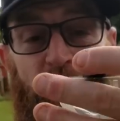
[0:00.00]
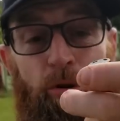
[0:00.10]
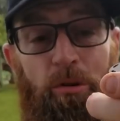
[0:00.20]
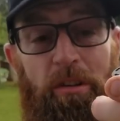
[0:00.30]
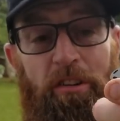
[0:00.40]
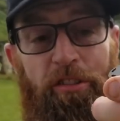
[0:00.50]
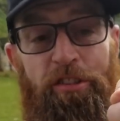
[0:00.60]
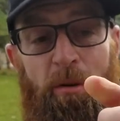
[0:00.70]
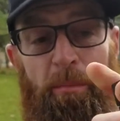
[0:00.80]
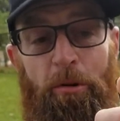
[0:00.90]
cool little
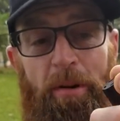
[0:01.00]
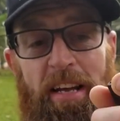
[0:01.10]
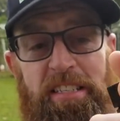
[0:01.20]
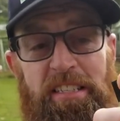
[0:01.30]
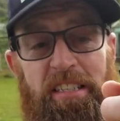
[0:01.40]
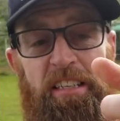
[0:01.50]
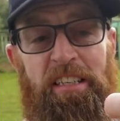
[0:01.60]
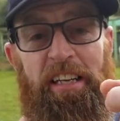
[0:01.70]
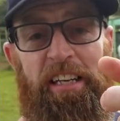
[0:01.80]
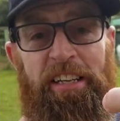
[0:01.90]
Therm-a-Rest
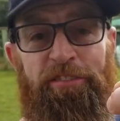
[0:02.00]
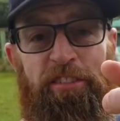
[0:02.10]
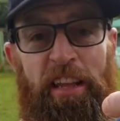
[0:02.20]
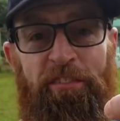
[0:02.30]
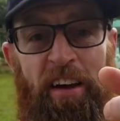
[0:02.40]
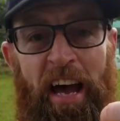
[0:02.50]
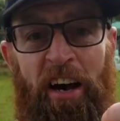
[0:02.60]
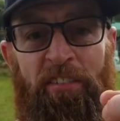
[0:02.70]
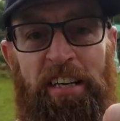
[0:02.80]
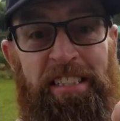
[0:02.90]
inflate
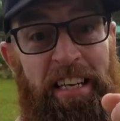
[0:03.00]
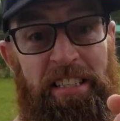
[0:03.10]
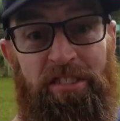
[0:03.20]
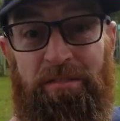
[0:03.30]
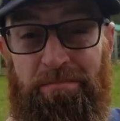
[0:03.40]
valve. It takes